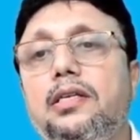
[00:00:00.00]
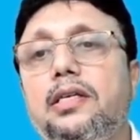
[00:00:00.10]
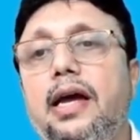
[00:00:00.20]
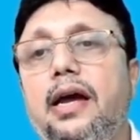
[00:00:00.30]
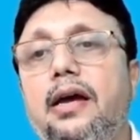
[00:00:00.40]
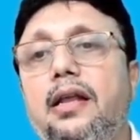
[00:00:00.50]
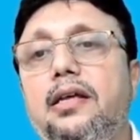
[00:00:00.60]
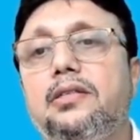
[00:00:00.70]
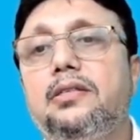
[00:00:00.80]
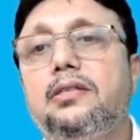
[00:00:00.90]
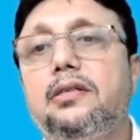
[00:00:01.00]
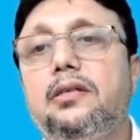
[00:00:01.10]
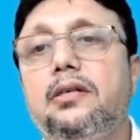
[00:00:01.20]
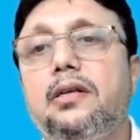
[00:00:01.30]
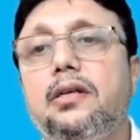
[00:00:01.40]
this angle is
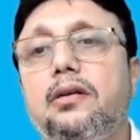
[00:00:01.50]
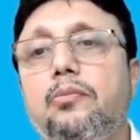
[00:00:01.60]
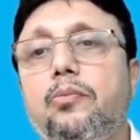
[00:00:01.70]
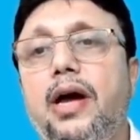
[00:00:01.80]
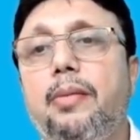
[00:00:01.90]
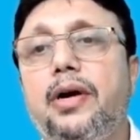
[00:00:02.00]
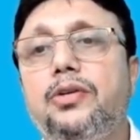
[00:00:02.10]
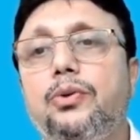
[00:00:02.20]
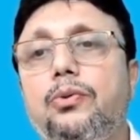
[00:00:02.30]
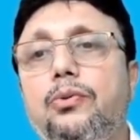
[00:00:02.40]
pi by